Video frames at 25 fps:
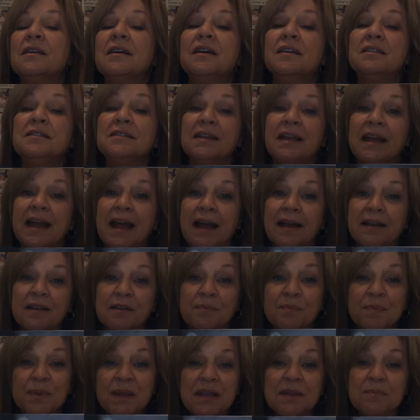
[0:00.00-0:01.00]
attack
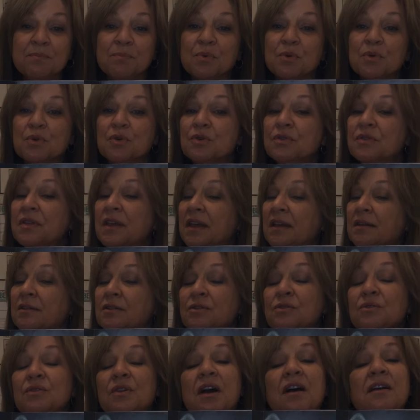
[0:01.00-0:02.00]
people. They
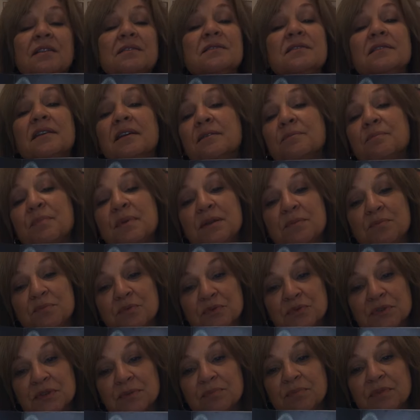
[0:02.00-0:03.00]
do not suck
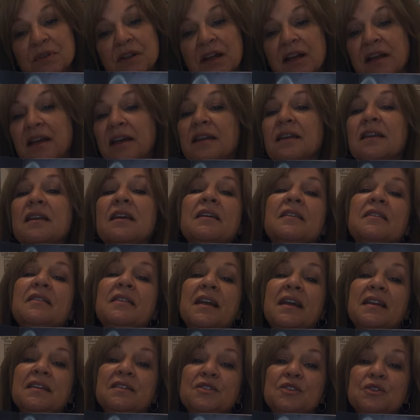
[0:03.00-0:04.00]
people's blood.
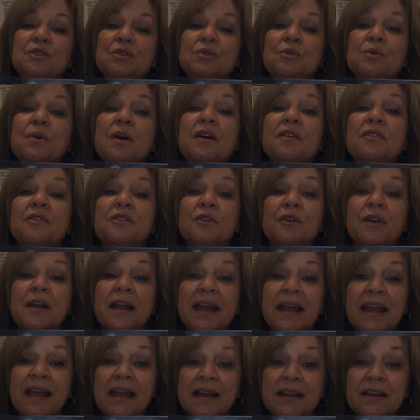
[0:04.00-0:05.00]
They do other
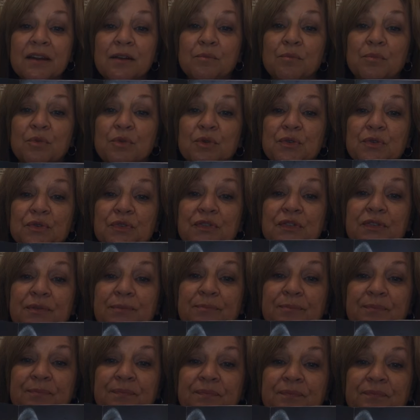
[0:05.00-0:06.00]
animals.
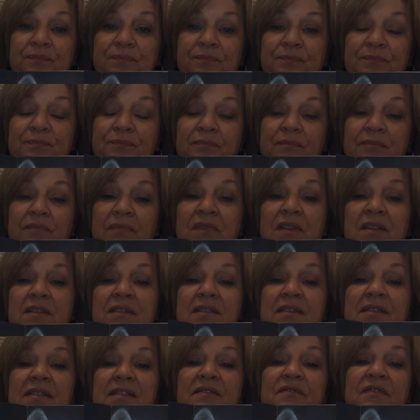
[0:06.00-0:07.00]
This
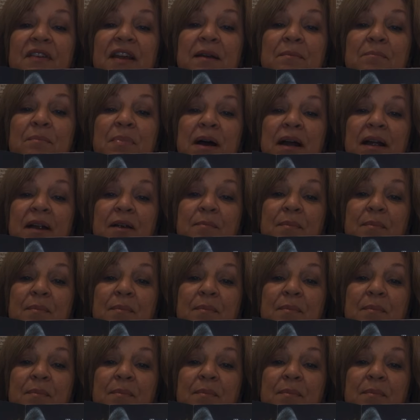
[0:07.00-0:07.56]
is a vampire